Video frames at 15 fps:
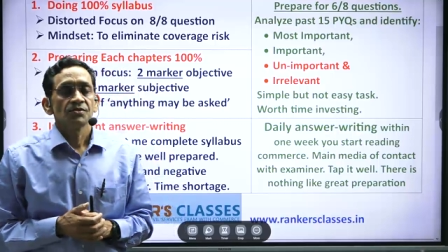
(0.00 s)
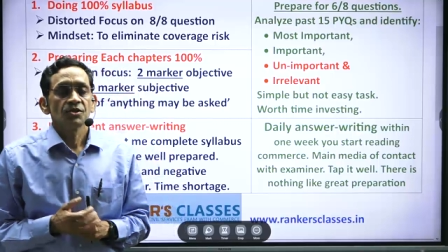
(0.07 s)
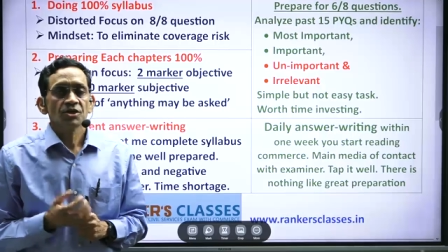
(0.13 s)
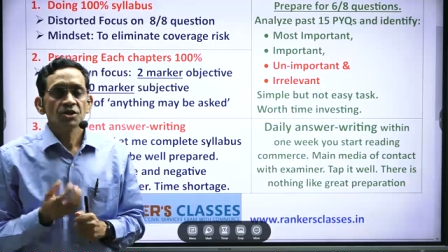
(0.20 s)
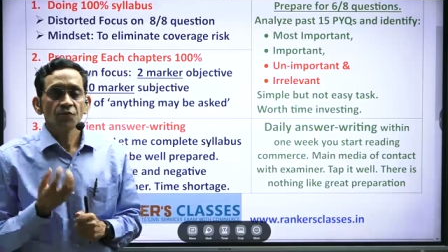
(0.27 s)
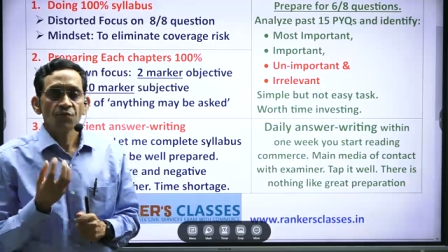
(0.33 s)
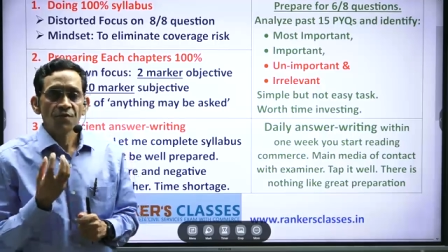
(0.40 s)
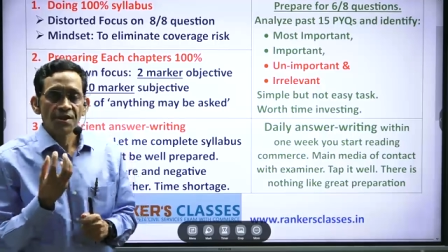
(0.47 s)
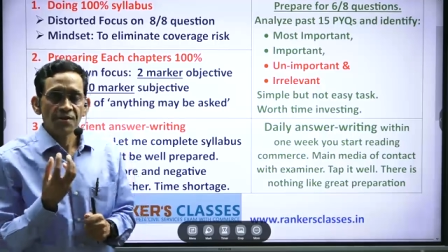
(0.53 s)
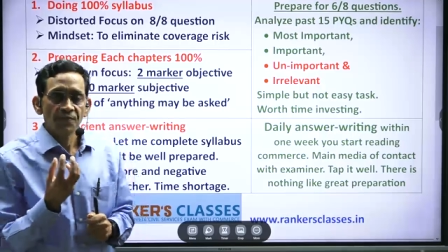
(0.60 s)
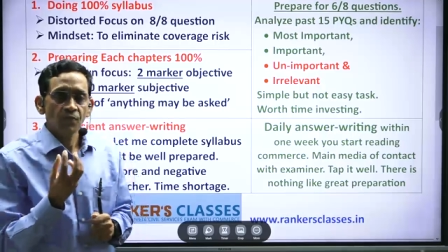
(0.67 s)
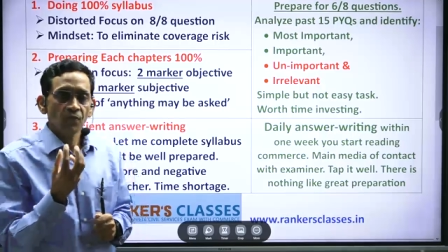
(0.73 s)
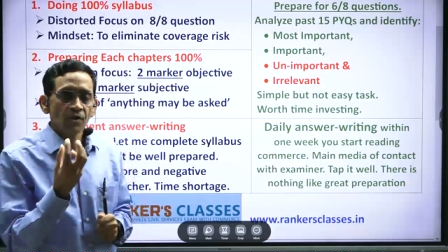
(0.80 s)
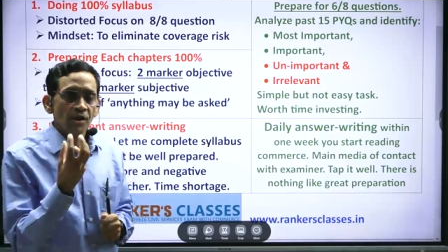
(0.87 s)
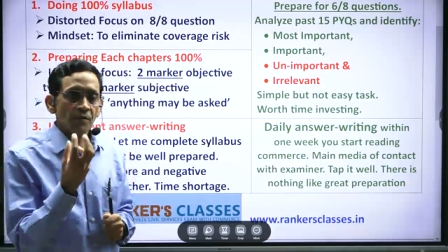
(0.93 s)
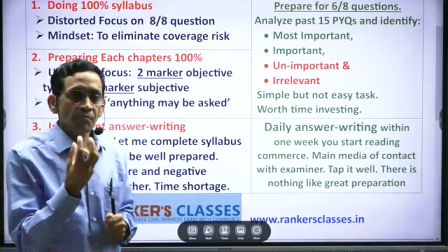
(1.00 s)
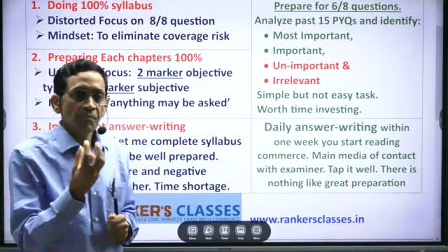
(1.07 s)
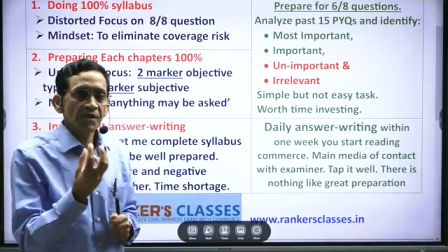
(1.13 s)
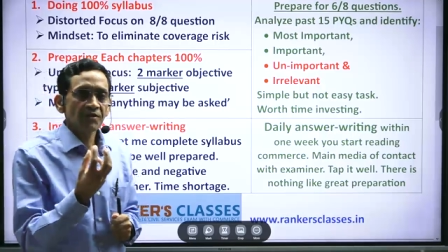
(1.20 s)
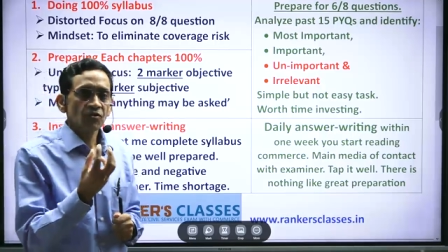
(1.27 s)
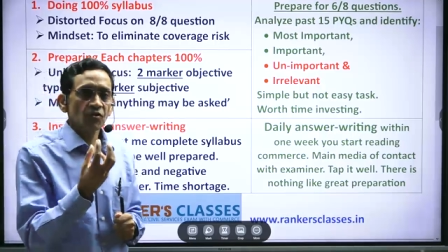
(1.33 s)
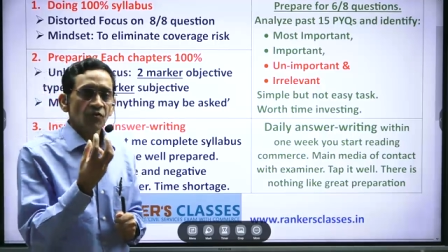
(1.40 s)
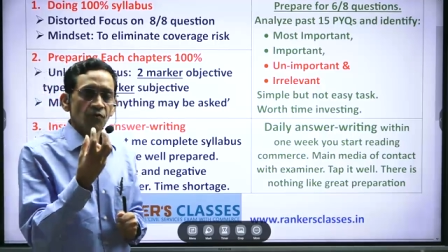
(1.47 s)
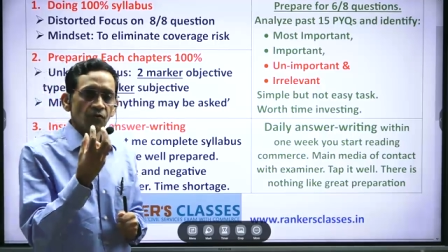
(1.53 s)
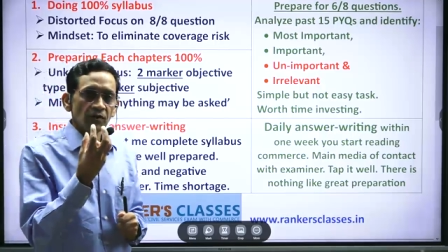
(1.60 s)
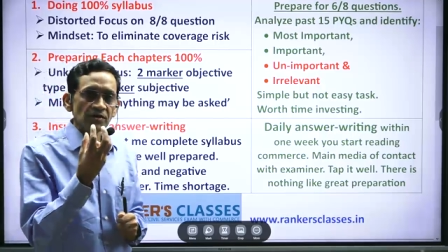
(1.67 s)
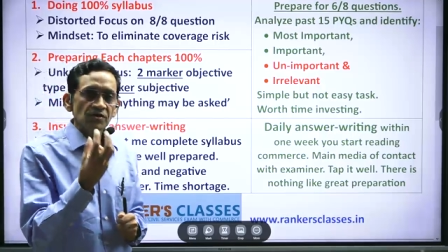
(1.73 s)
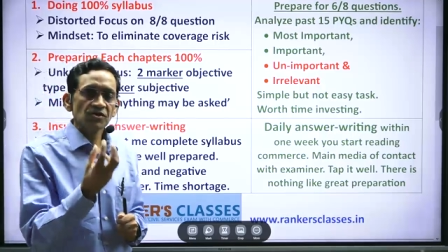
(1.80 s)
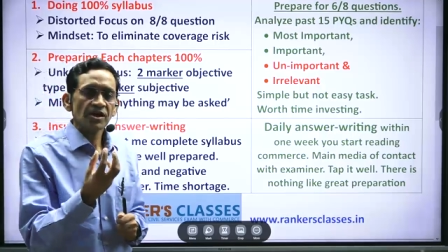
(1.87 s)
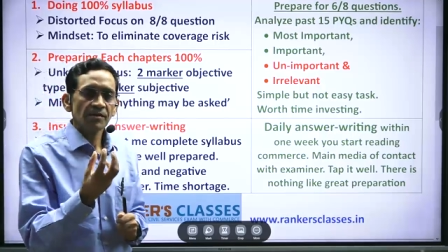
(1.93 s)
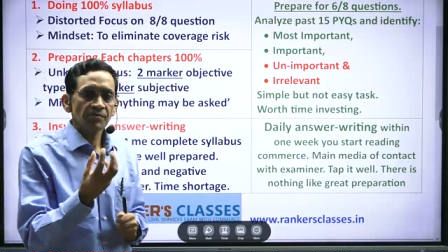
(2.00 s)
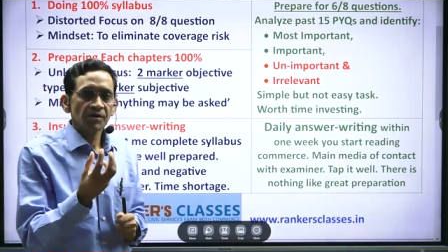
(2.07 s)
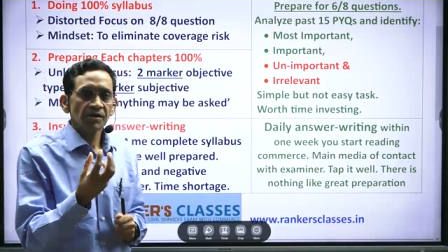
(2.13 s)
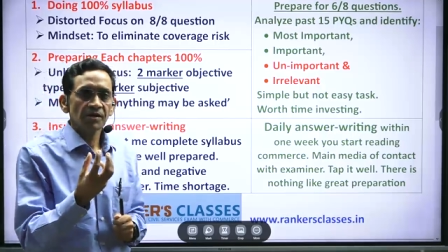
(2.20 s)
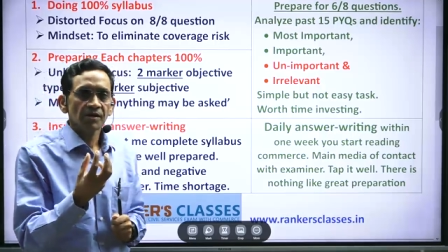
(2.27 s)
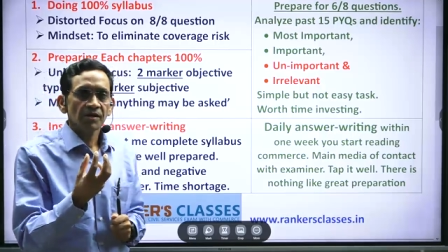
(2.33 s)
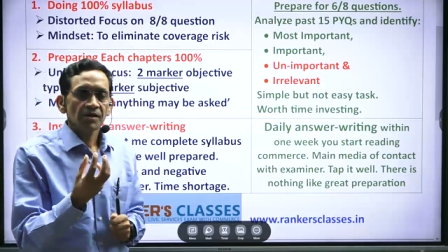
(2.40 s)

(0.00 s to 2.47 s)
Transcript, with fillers: just wait for completion of one chapter